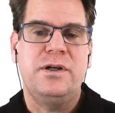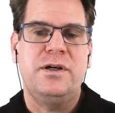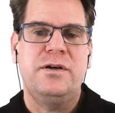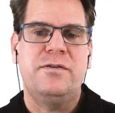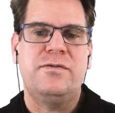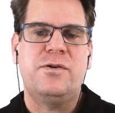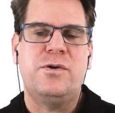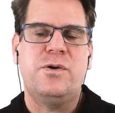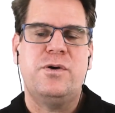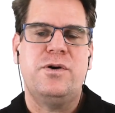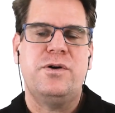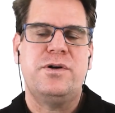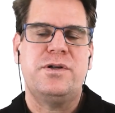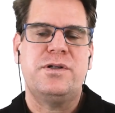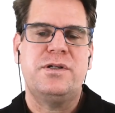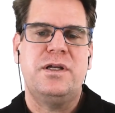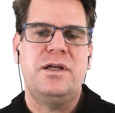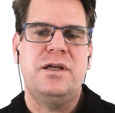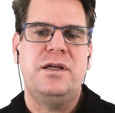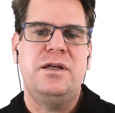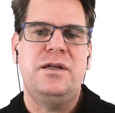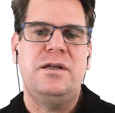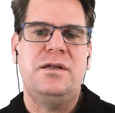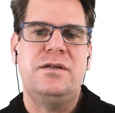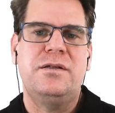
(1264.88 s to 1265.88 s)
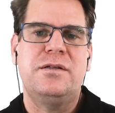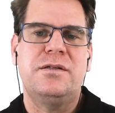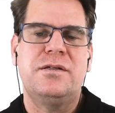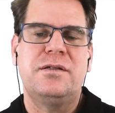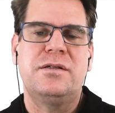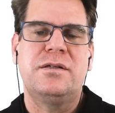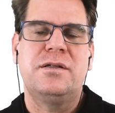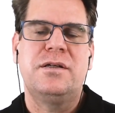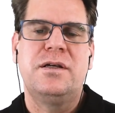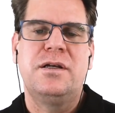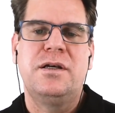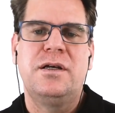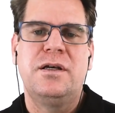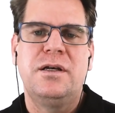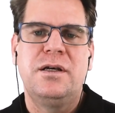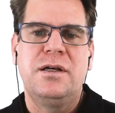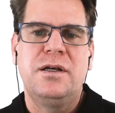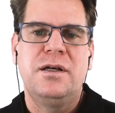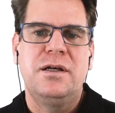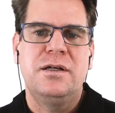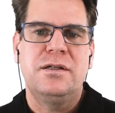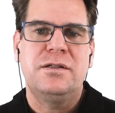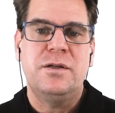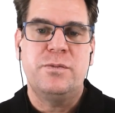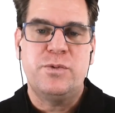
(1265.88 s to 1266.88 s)
of course, is
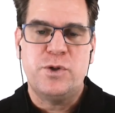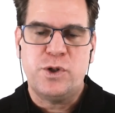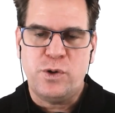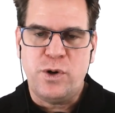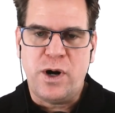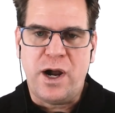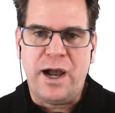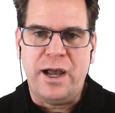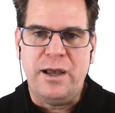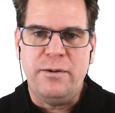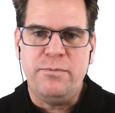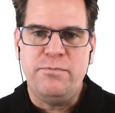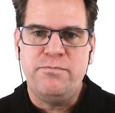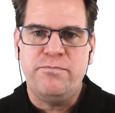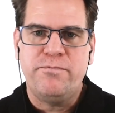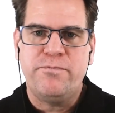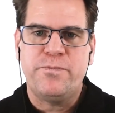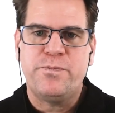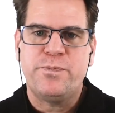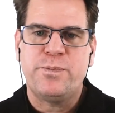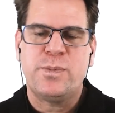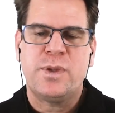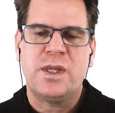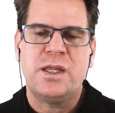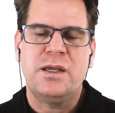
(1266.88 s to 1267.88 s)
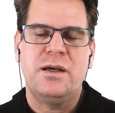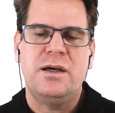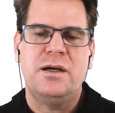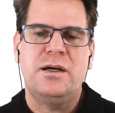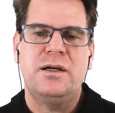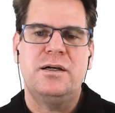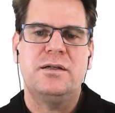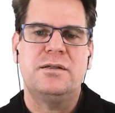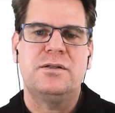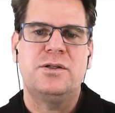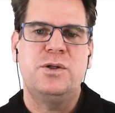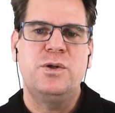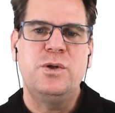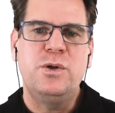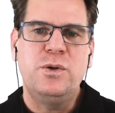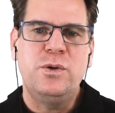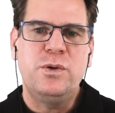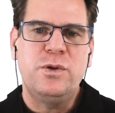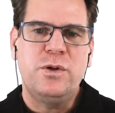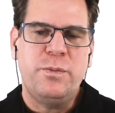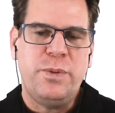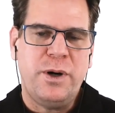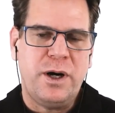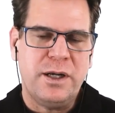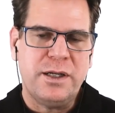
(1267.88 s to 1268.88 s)
subscribe
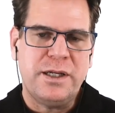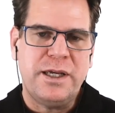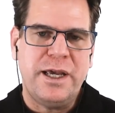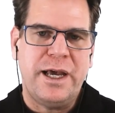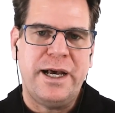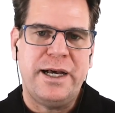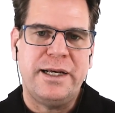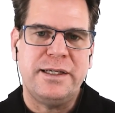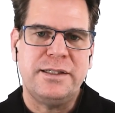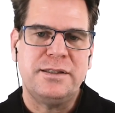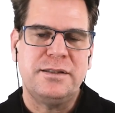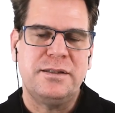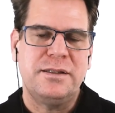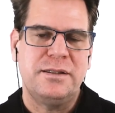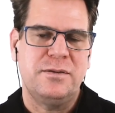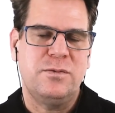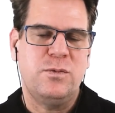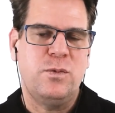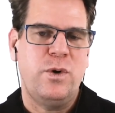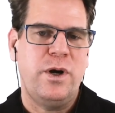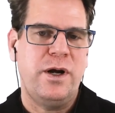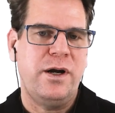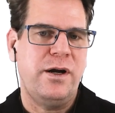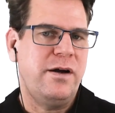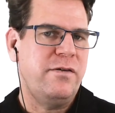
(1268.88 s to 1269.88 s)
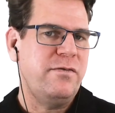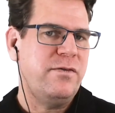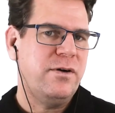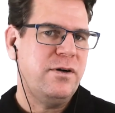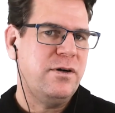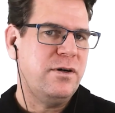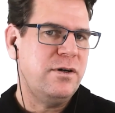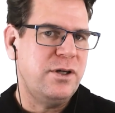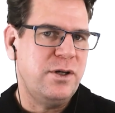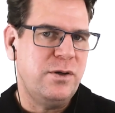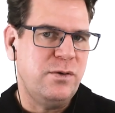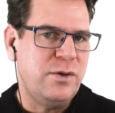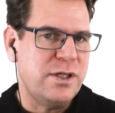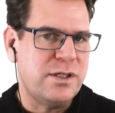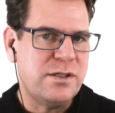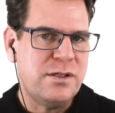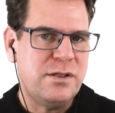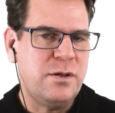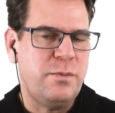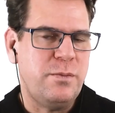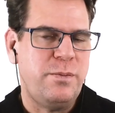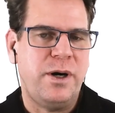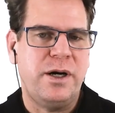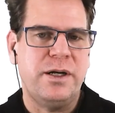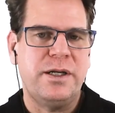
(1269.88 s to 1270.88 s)
to the podcast wherever you
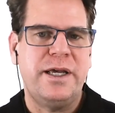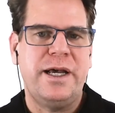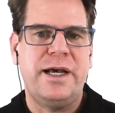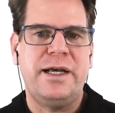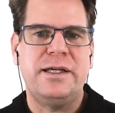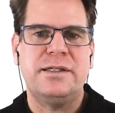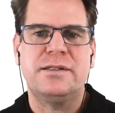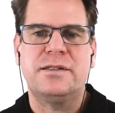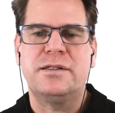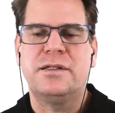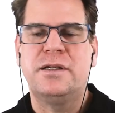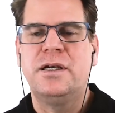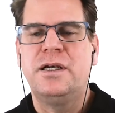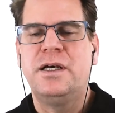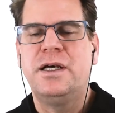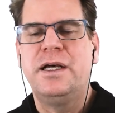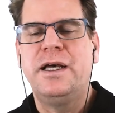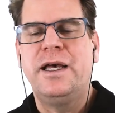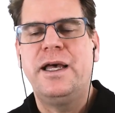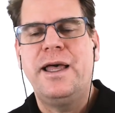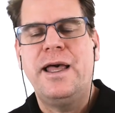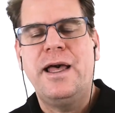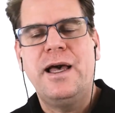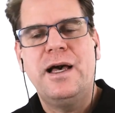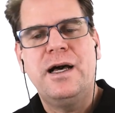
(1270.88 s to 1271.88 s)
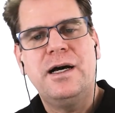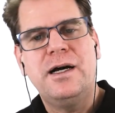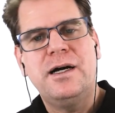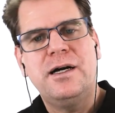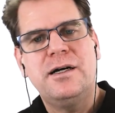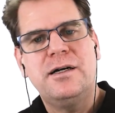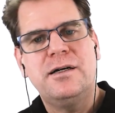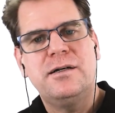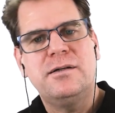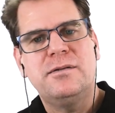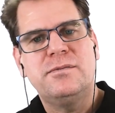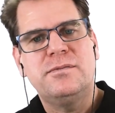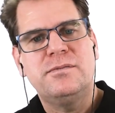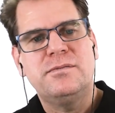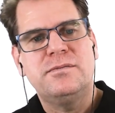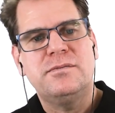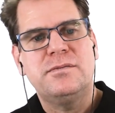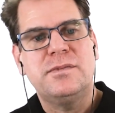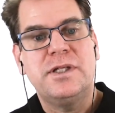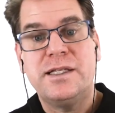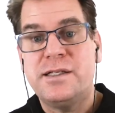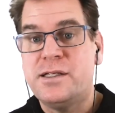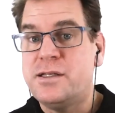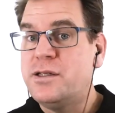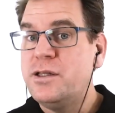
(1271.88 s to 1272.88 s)
listen to podcasts.
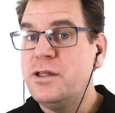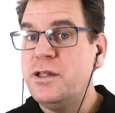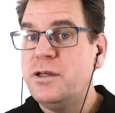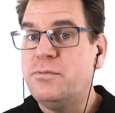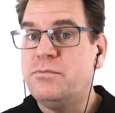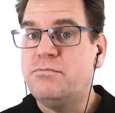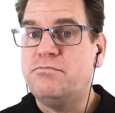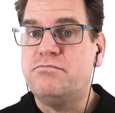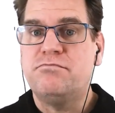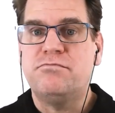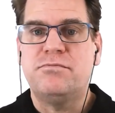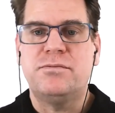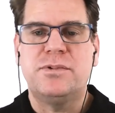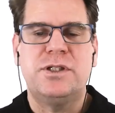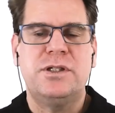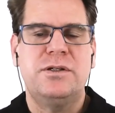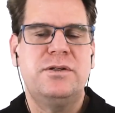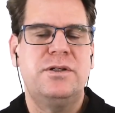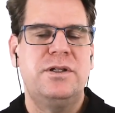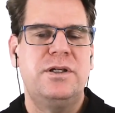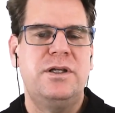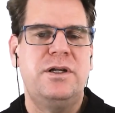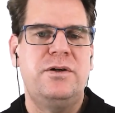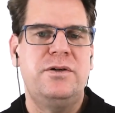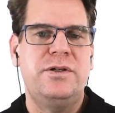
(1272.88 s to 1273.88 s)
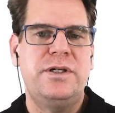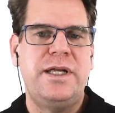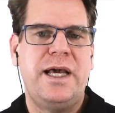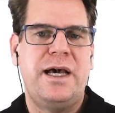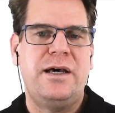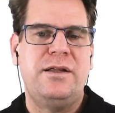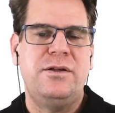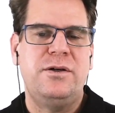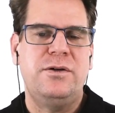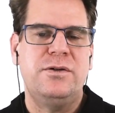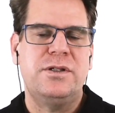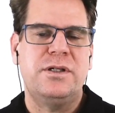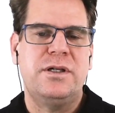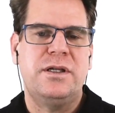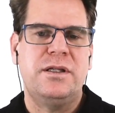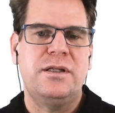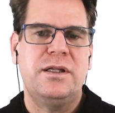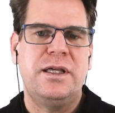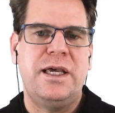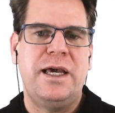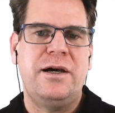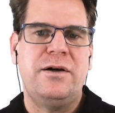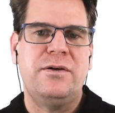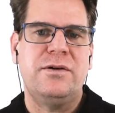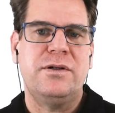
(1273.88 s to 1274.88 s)
Listen to them. So the downloads
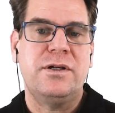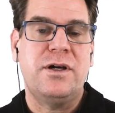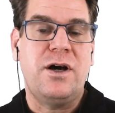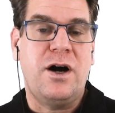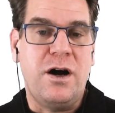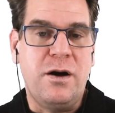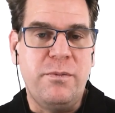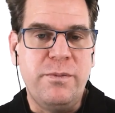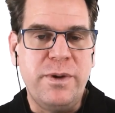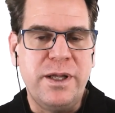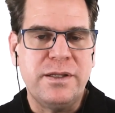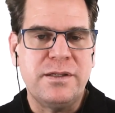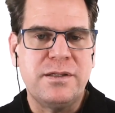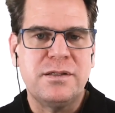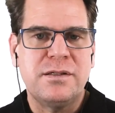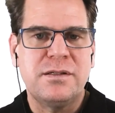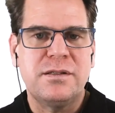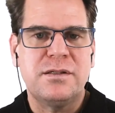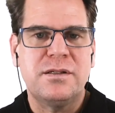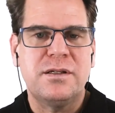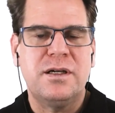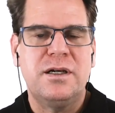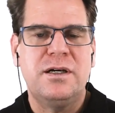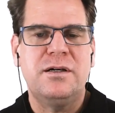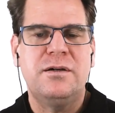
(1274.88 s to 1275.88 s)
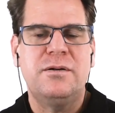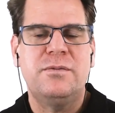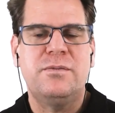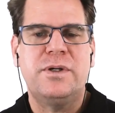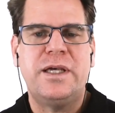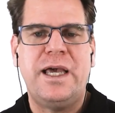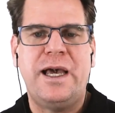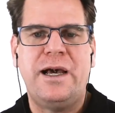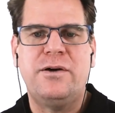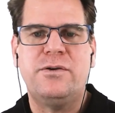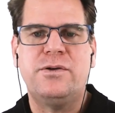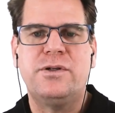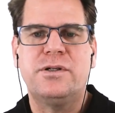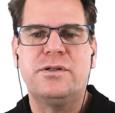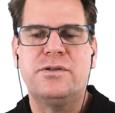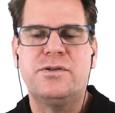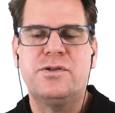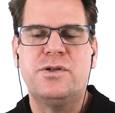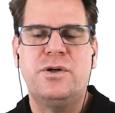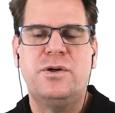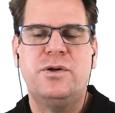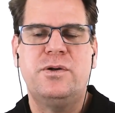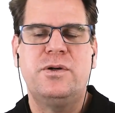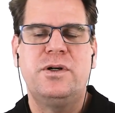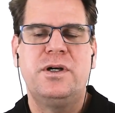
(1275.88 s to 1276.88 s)
count, comments count.
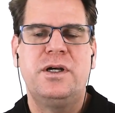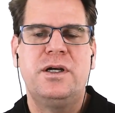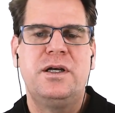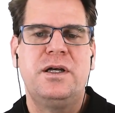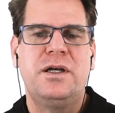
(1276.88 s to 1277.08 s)
So